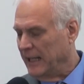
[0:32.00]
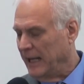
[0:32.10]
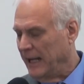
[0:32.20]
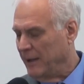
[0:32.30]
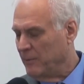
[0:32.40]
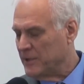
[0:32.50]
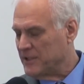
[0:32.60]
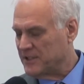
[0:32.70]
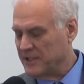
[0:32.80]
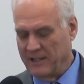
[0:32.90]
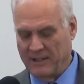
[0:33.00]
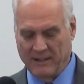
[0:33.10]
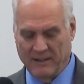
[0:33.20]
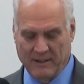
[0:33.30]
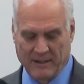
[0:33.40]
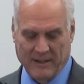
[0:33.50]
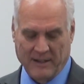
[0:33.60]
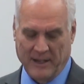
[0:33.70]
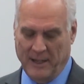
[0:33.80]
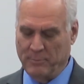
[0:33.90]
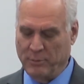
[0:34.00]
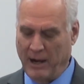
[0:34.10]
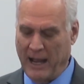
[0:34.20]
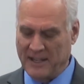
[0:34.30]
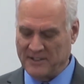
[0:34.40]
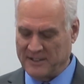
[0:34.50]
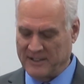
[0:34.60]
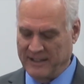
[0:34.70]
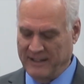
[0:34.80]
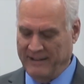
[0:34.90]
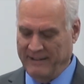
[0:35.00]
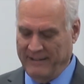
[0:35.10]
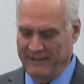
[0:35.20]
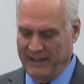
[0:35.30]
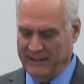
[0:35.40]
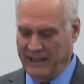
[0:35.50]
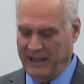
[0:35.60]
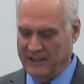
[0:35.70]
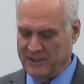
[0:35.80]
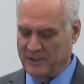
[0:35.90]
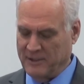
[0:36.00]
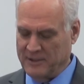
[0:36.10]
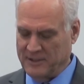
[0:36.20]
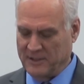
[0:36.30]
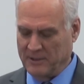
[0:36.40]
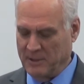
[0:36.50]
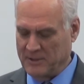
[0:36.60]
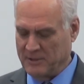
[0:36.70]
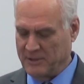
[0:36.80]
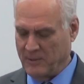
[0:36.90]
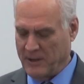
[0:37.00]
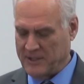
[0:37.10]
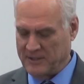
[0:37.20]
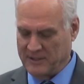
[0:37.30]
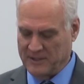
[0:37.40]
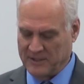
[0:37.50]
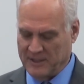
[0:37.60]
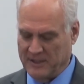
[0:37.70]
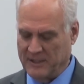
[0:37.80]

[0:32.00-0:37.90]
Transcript: I was impressed that the answers to most of the questions